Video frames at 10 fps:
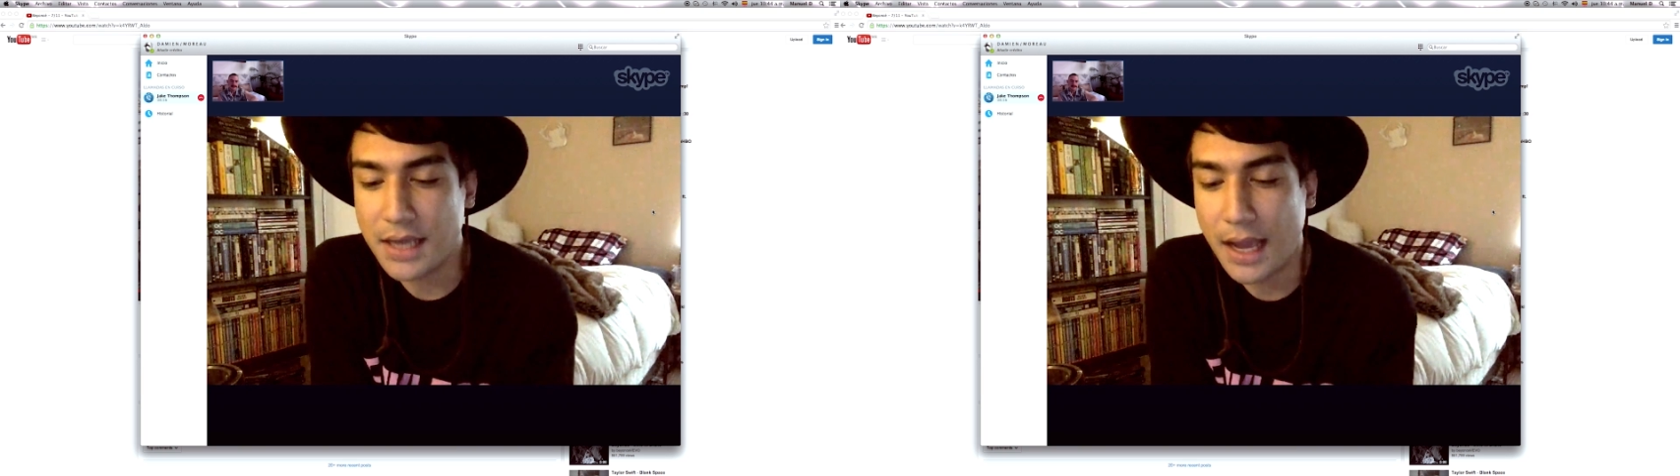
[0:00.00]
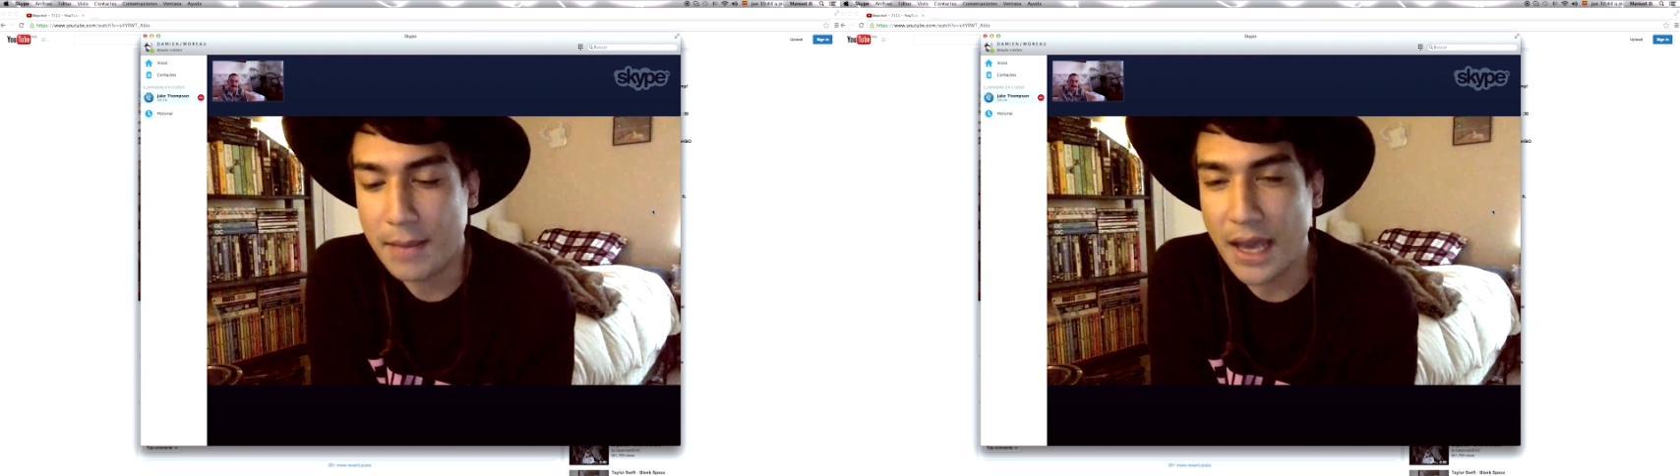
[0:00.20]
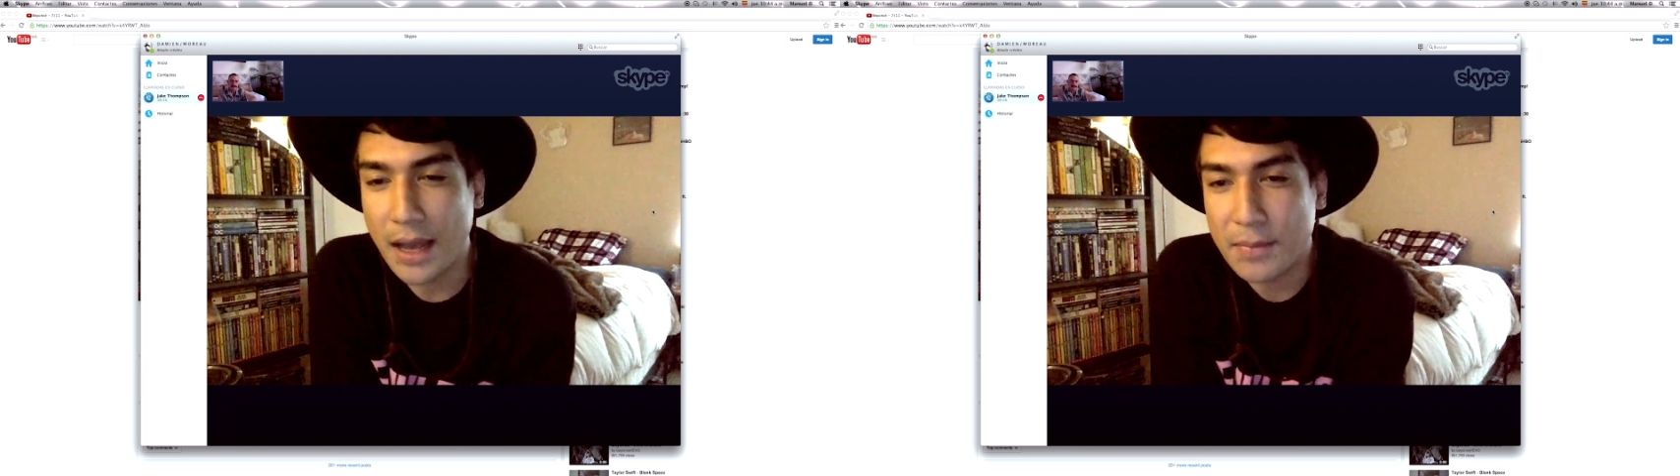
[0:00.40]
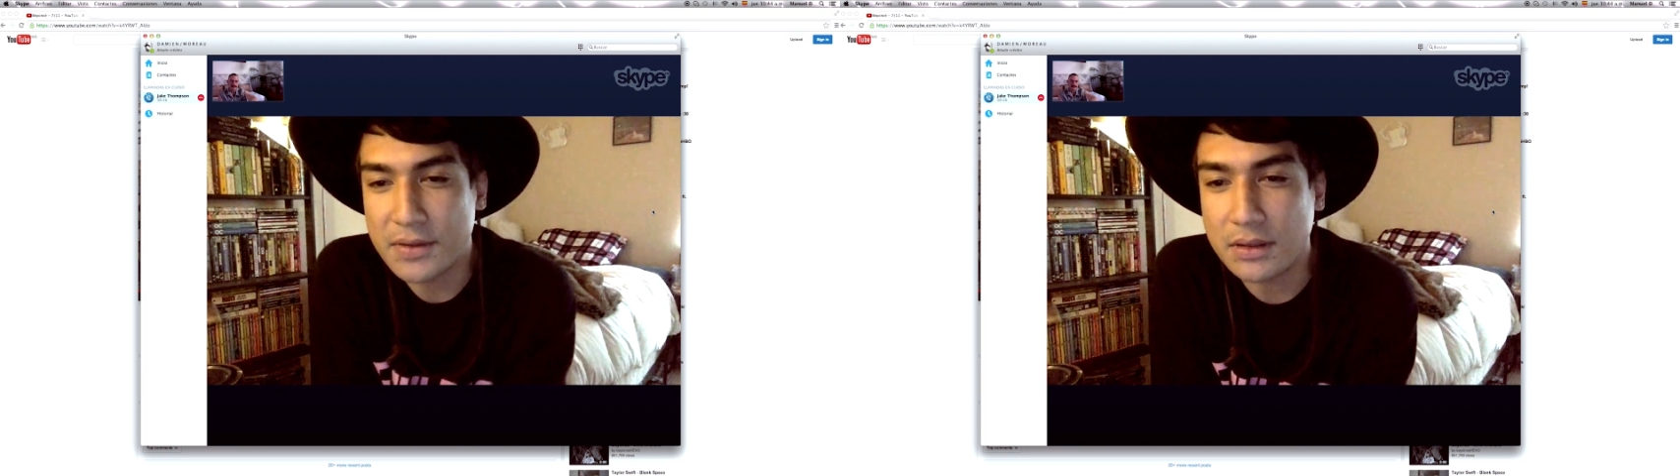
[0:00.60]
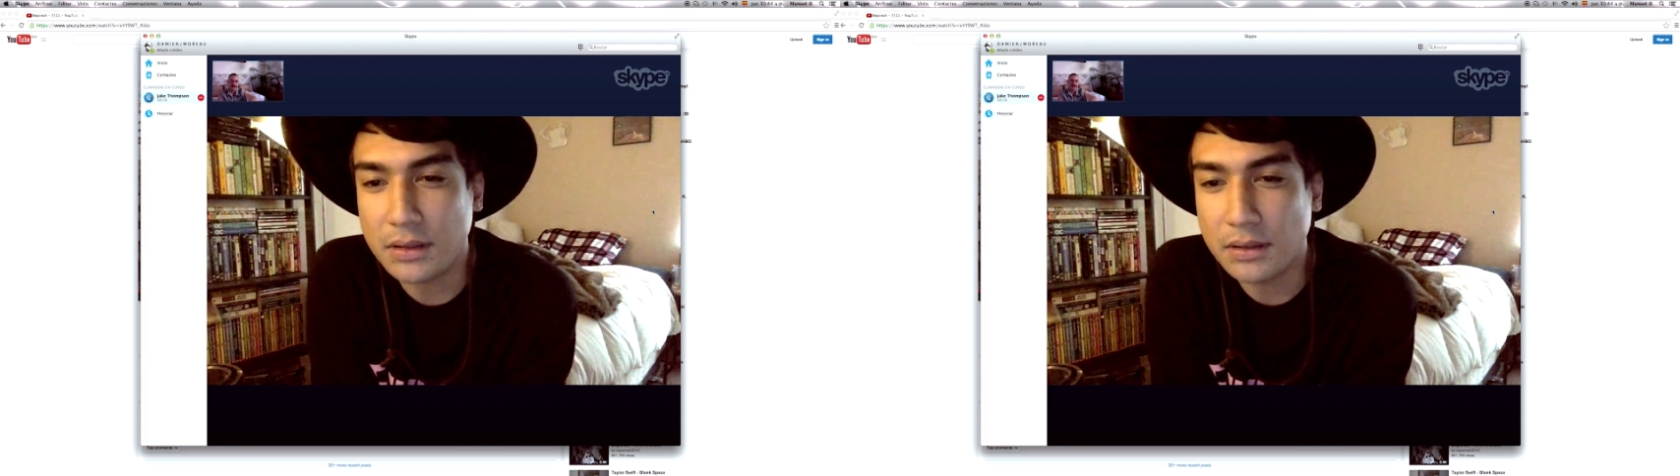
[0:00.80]
time
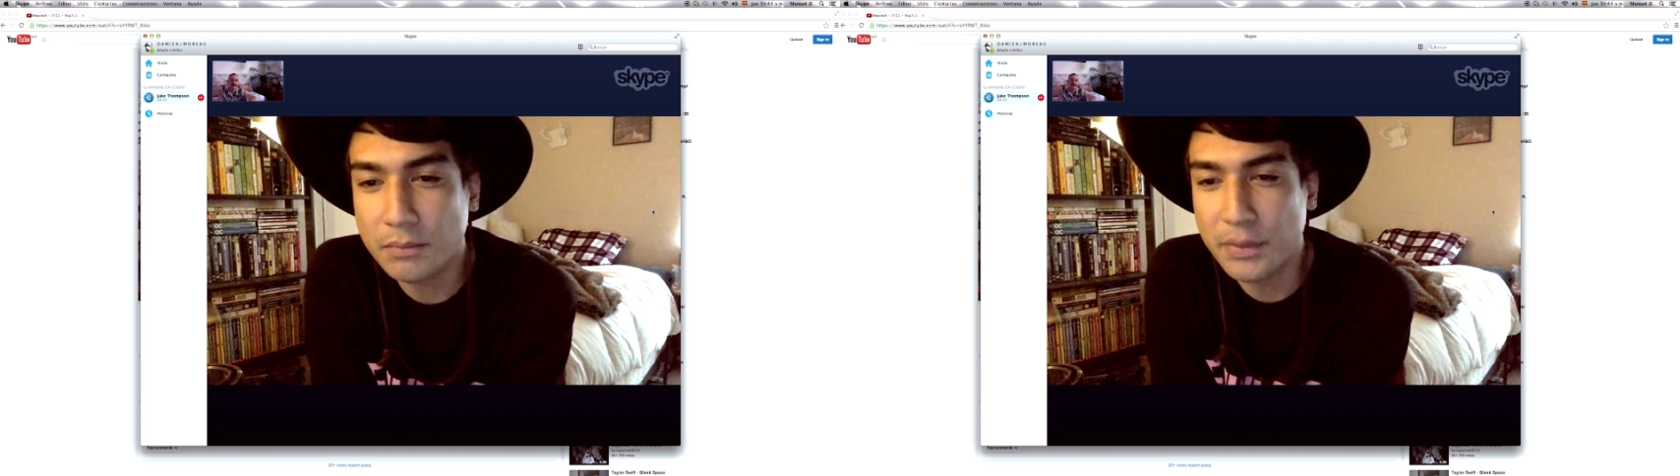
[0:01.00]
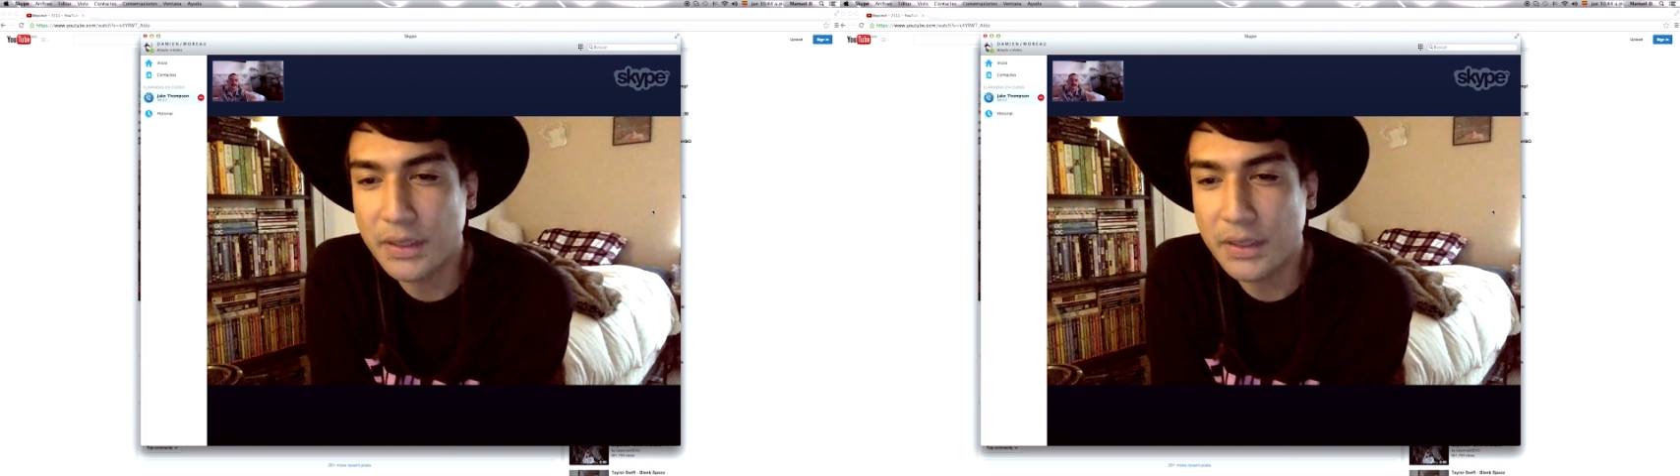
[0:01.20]
capsule,